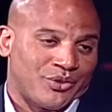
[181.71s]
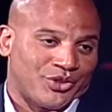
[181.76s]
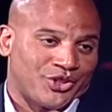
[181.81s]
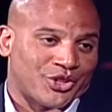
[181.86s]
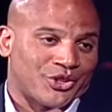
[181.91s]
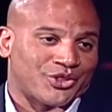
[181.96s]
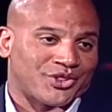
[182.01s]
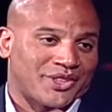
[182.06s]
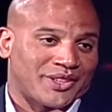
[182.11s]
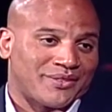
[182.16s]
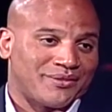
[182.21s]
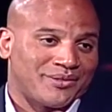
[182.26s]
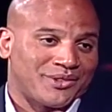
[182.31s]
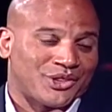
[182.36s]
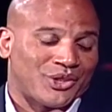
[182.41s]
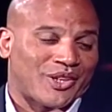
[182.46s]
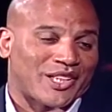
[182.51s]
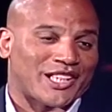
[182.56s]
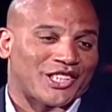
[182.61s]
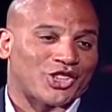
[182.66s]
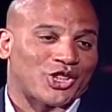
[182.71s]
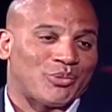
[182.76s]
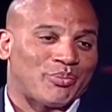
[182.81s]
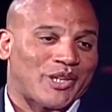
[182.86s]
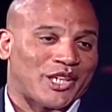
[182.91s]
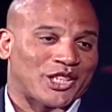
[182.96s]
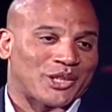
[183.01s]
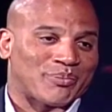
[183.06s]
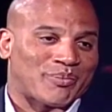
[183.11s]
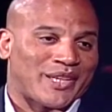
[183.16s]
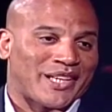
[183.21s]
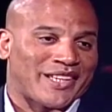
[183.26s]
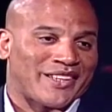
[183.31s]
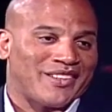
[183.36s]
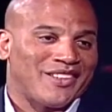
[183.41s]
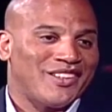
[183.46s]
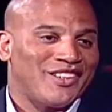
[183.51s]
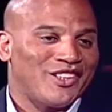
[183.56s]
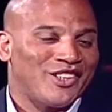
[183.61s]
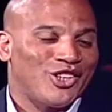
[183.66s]
in New Jersey. So I got to go back to
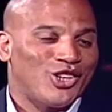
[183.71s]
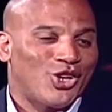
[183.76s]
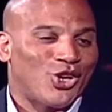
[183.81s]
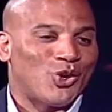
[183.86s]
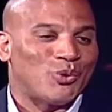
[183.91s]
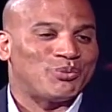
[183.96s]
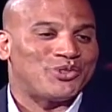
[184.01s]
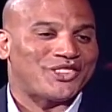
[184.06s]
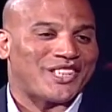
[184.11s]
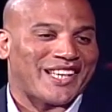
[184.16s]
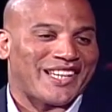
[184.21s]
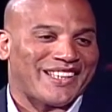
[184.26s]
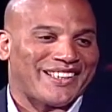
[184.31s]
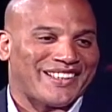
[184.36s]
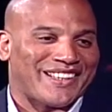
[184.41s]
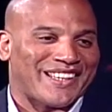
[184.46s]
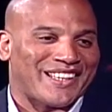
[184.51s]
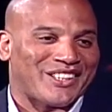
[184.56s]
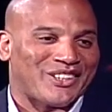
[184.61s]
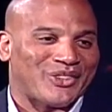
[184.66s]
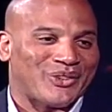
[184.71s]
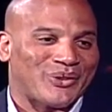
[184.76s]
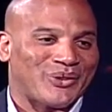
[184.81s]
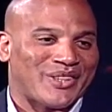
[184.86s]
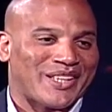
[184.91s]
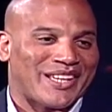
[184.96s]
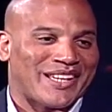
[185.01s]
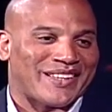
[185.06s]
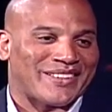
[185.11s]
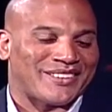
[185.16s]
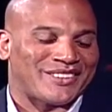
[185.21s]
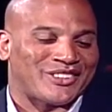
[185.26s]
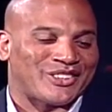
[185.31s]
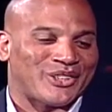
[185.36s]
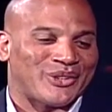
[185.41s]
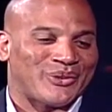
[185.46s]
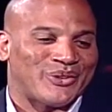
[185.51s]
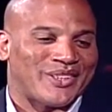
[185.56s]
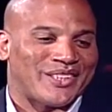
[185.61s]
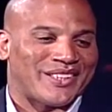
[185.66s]
my home state and do that.
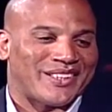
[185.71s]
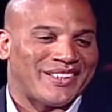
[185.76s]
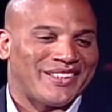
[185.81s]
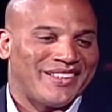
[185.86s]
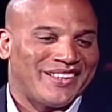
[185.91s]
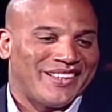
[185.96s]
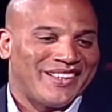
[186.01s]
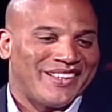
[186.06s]
So a